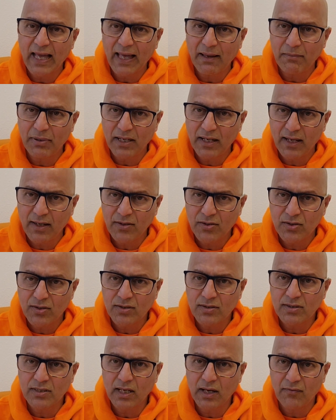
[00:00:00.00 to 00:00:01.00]

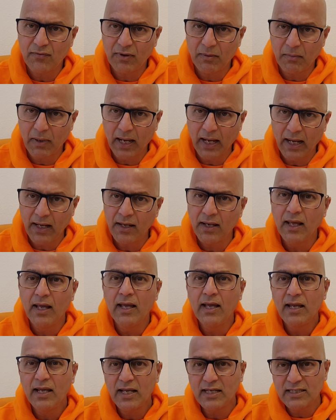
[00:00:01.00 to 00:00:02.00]
aberrations of the mind
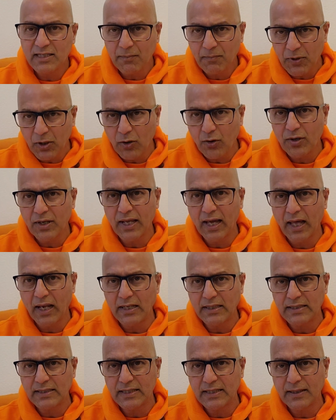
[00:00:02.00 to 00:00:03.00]
is a pure
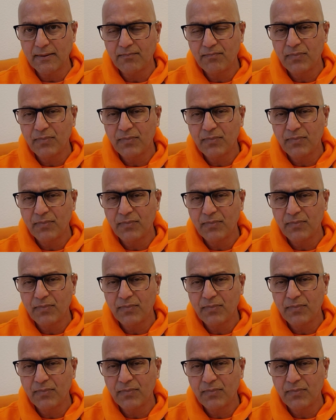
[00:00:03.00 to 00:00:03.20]
reality,